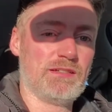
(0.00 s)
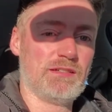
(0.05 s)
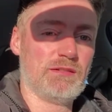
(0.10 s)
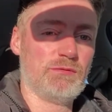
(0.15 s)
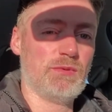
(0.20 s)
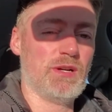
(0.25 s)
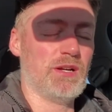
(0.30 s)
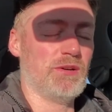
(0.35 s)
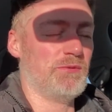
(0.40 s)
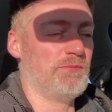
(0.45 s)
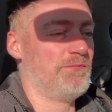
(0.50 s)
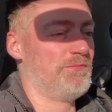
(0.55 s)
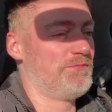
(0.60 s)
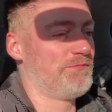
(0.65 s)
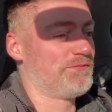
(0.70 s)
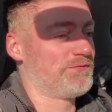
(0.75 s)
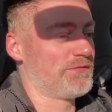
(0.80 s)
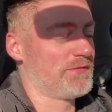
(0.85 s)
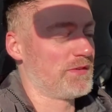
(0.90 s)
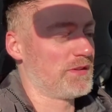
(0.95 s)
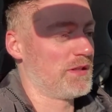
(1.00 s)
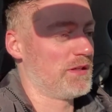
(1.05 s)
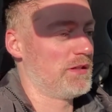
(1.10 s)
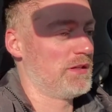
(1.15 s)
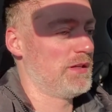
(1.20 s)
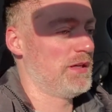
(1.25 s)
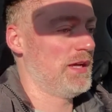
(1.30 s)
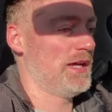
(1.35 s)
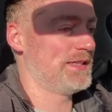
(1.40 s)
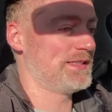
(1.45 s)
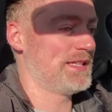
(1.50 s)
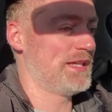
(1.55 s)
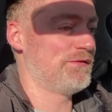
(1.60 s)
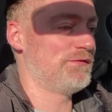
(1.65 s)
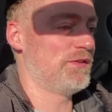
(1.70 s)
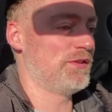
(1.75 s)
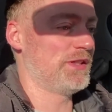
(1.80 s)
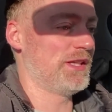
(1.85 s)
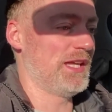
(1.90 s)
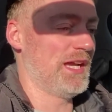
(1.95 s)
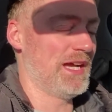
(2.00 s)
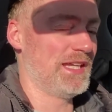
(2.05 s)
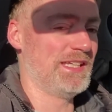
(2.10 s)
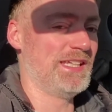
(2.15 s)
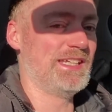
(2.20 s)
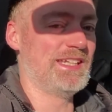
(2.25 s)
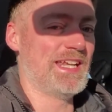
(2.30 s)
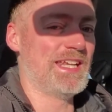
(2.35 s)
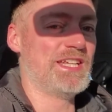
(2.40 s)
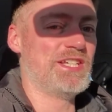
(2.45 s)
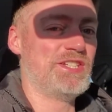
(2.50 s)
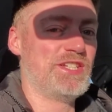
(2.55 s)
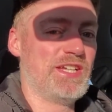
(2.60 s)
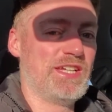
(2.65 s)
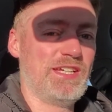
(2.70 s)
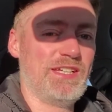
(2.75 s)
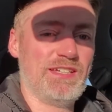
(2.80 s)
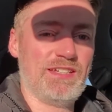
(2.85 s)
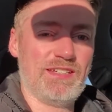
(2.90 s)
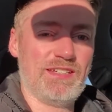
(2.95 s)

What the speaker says: Well, I say foggy. I need energy.